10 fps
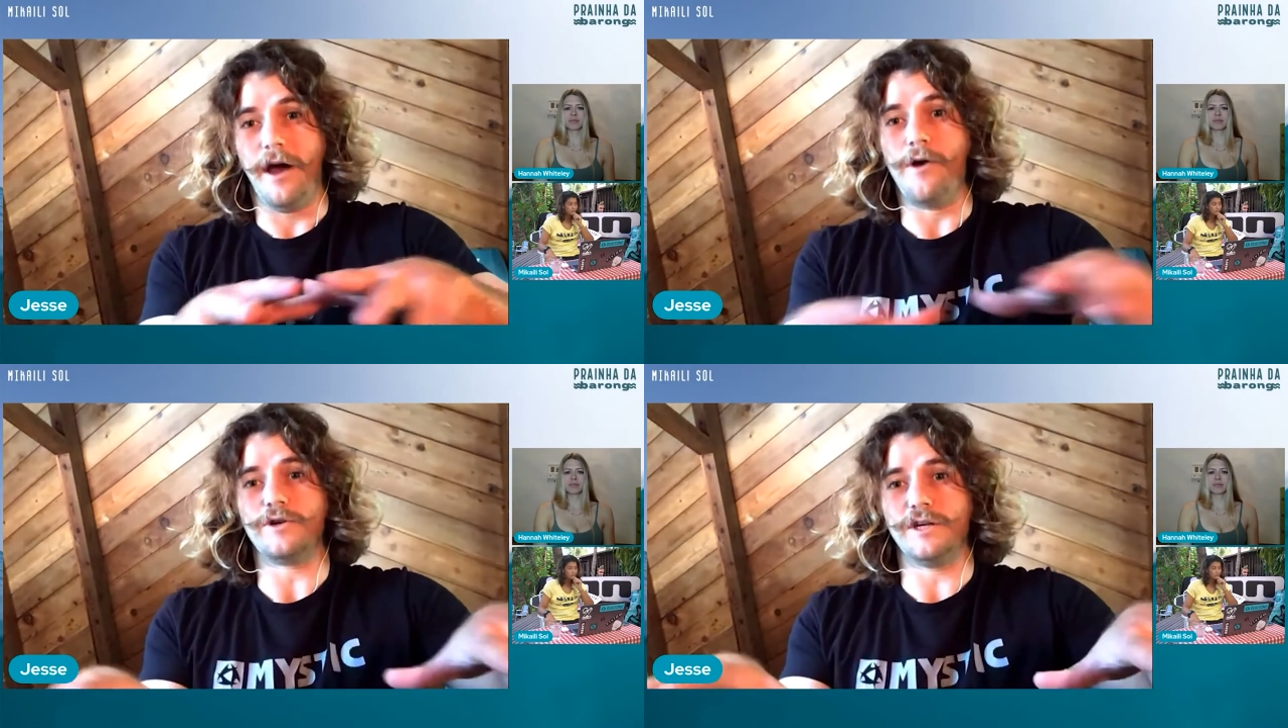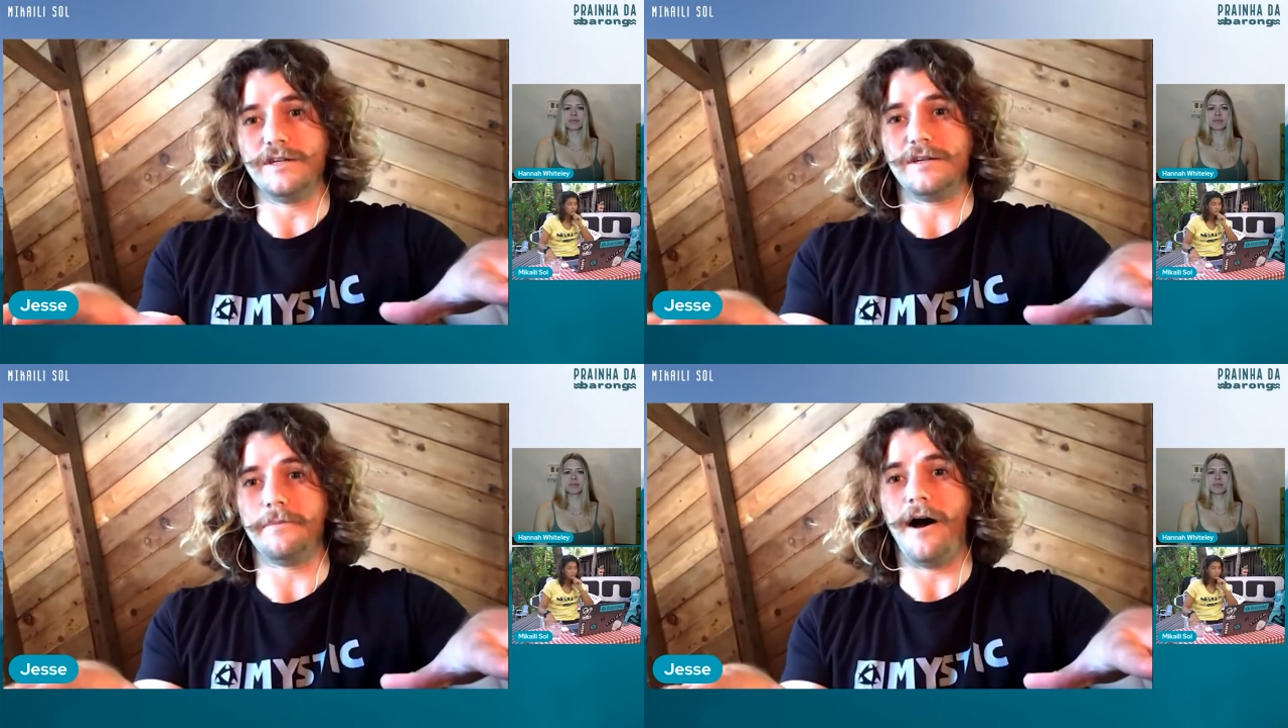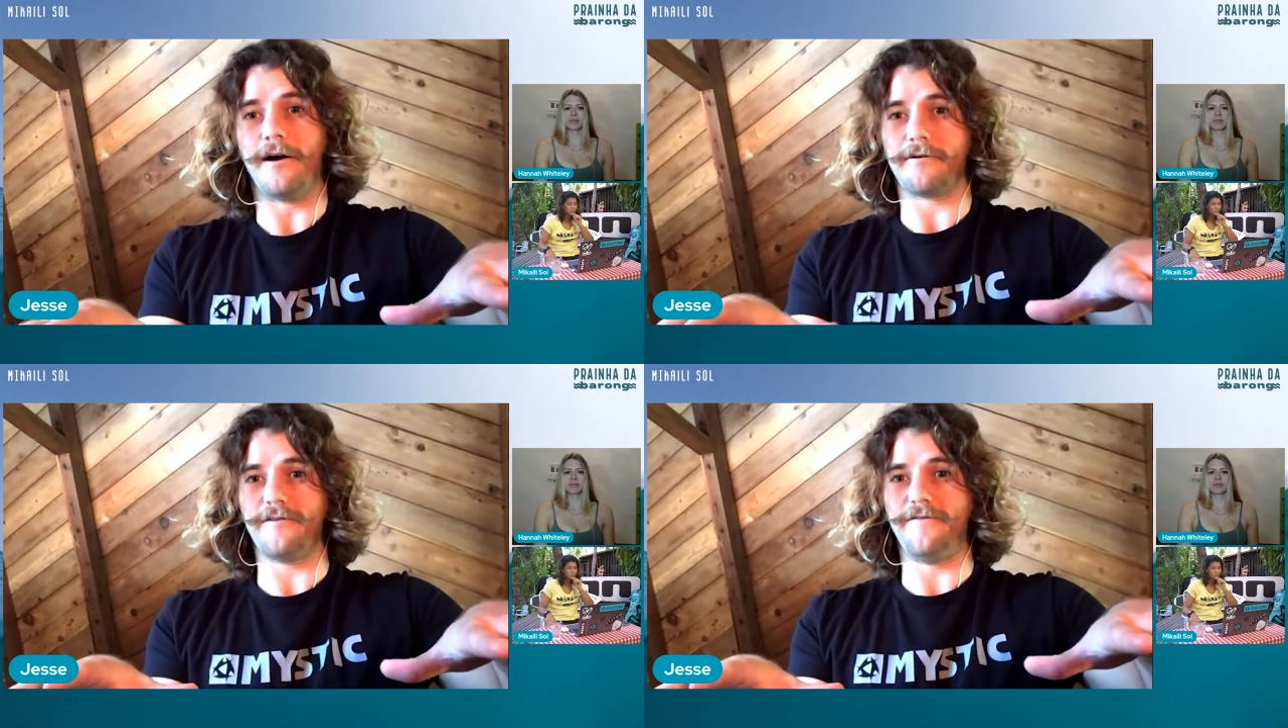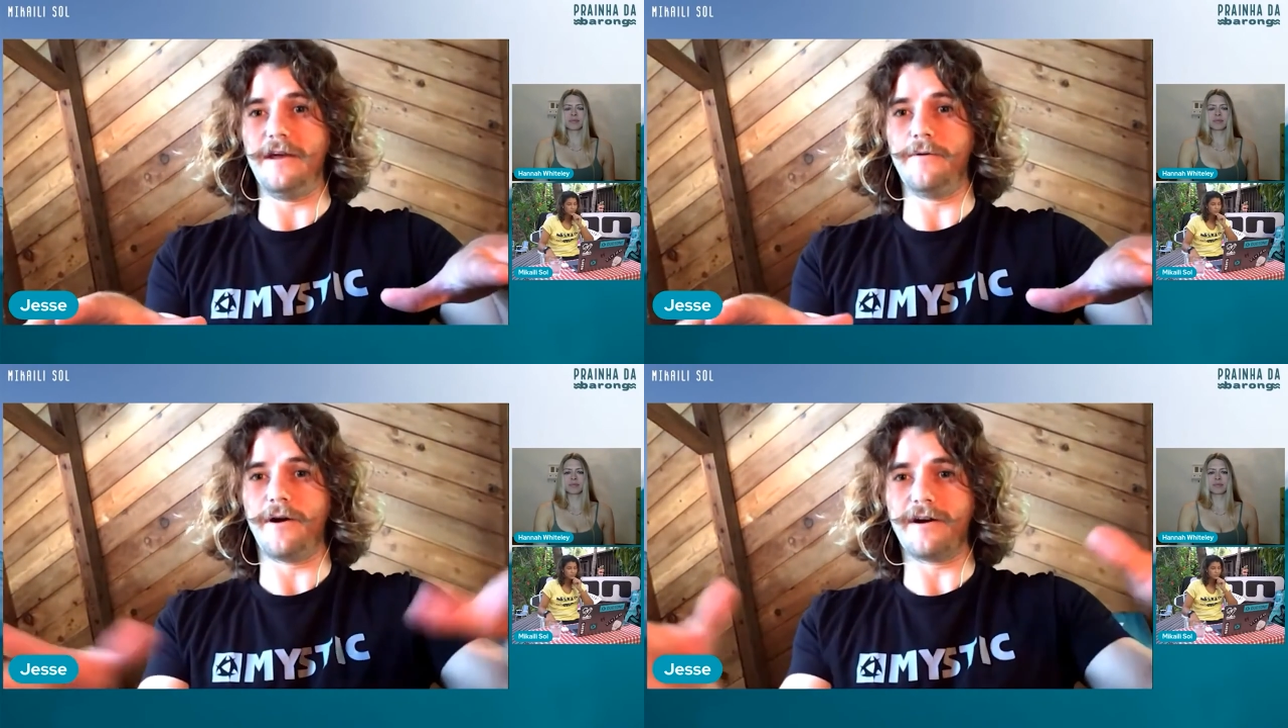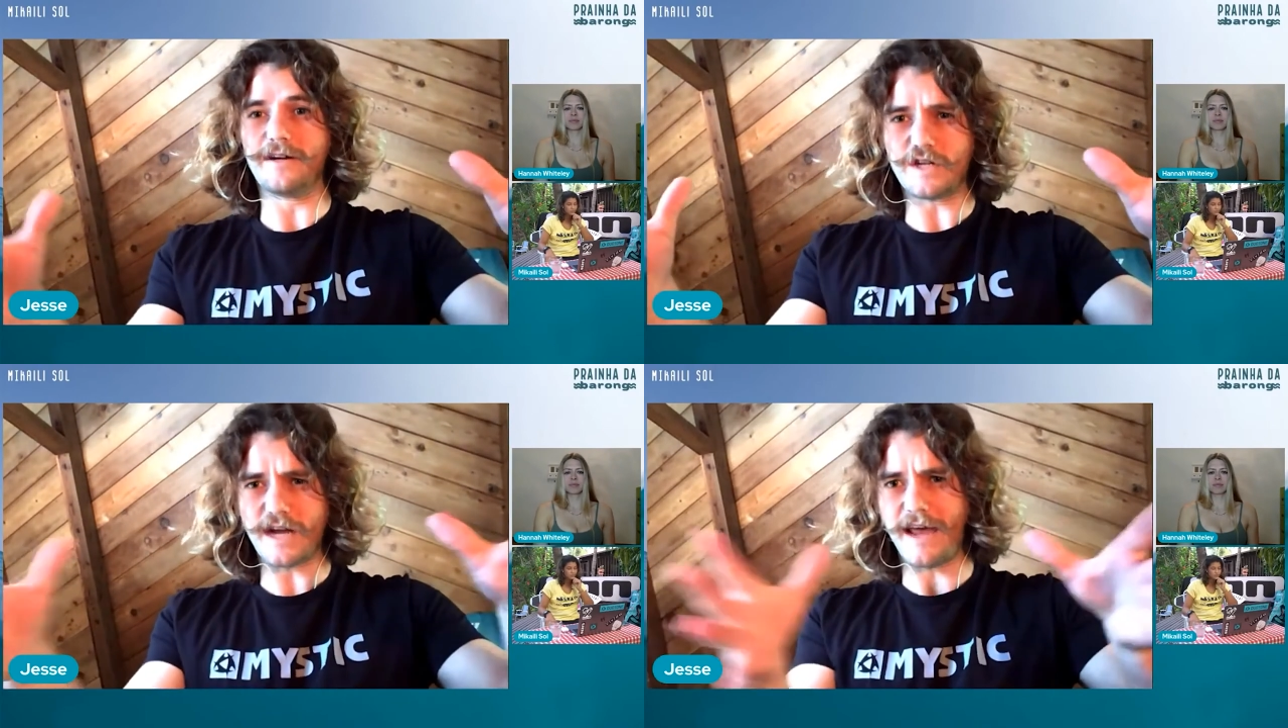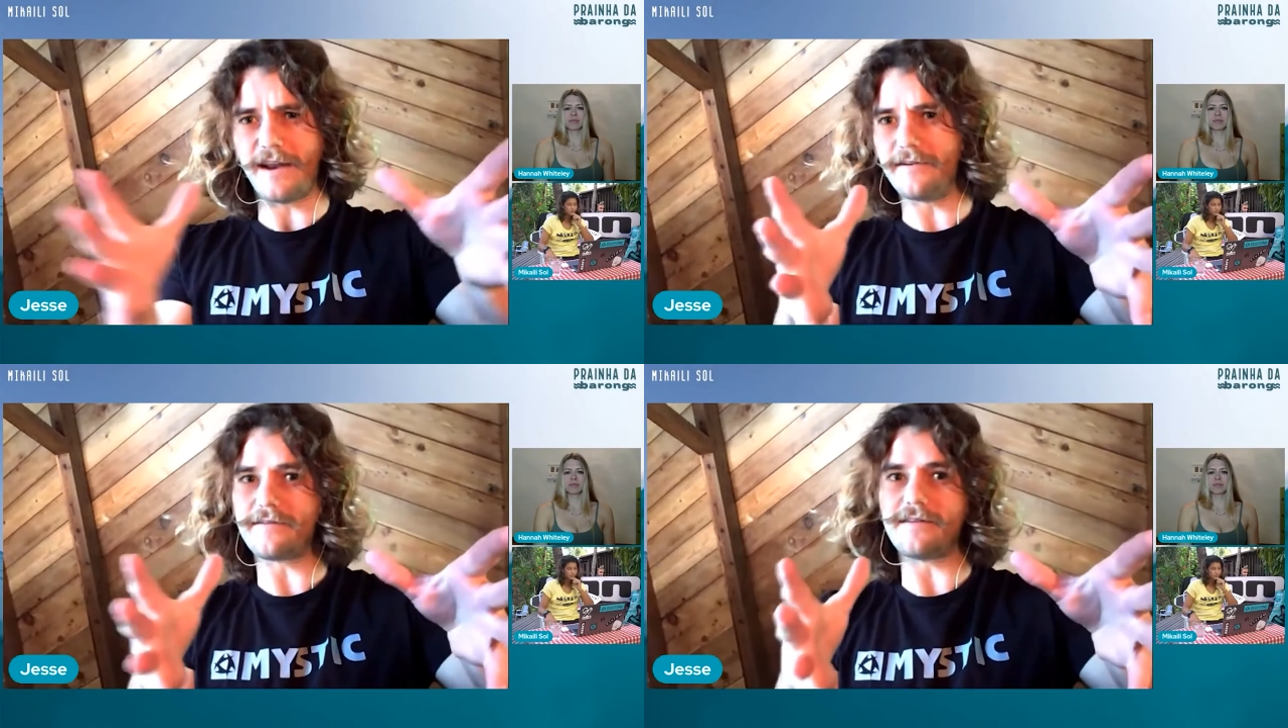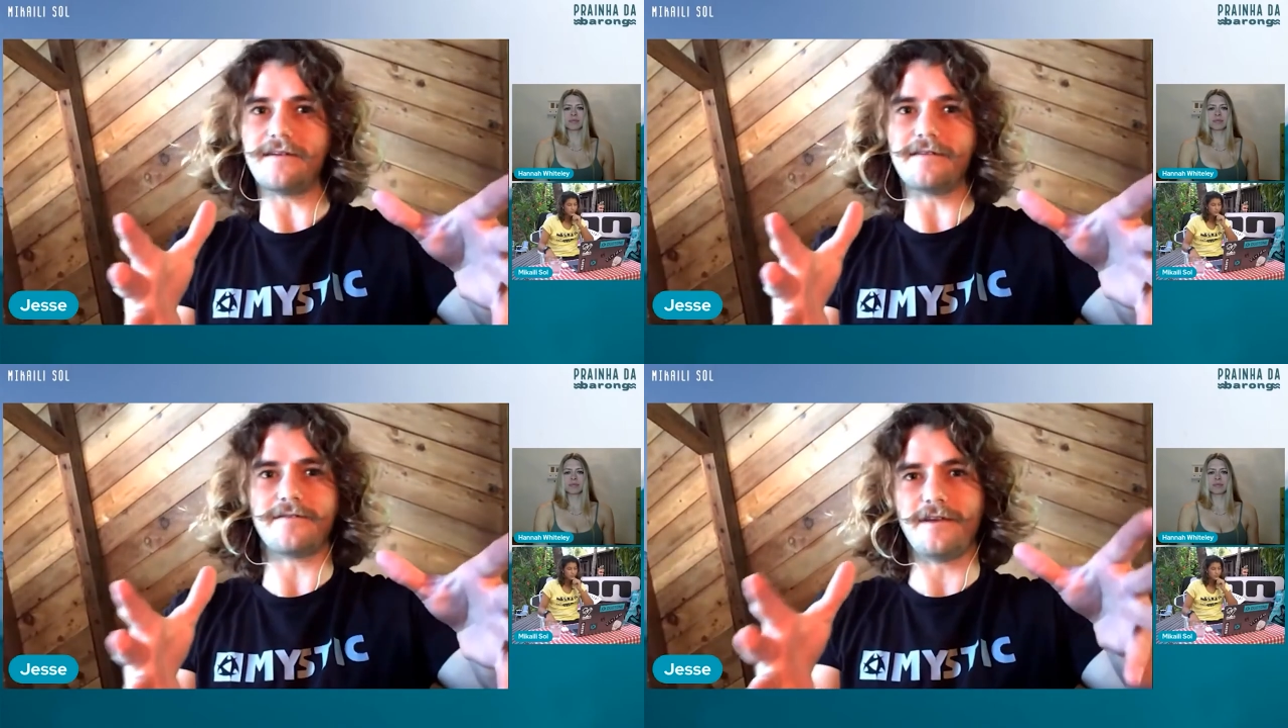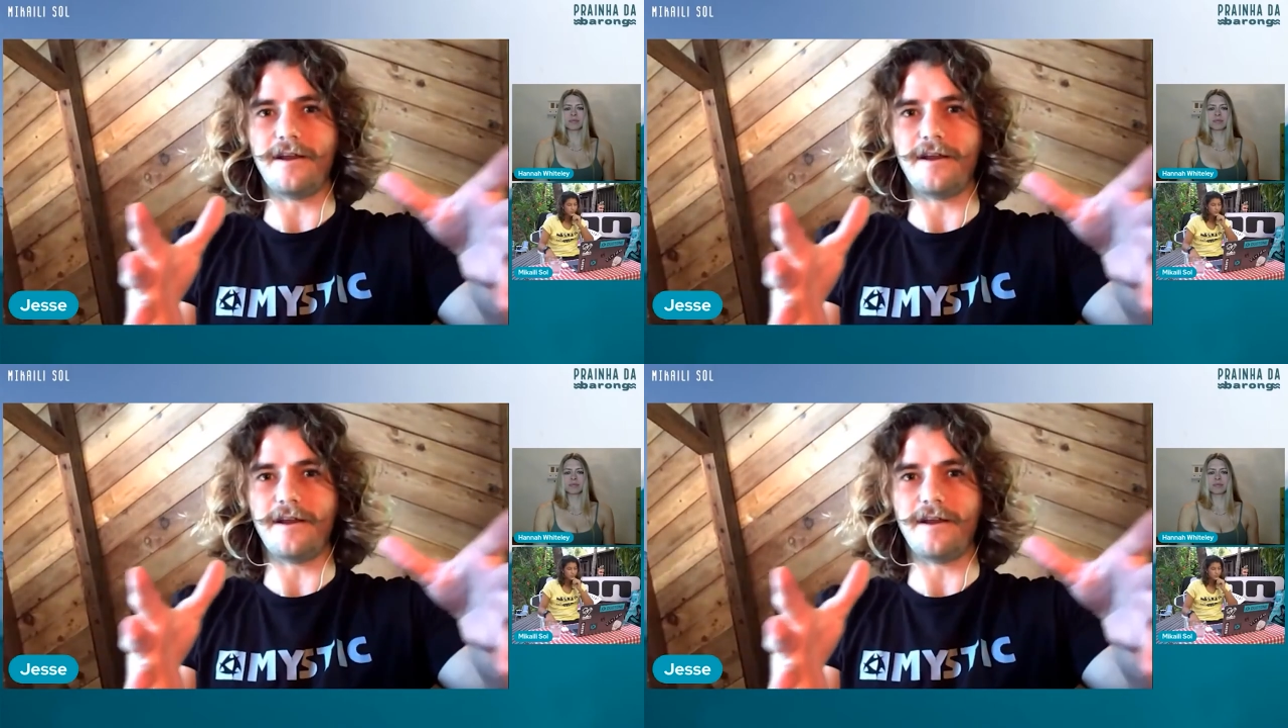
ocean topography where it channels these,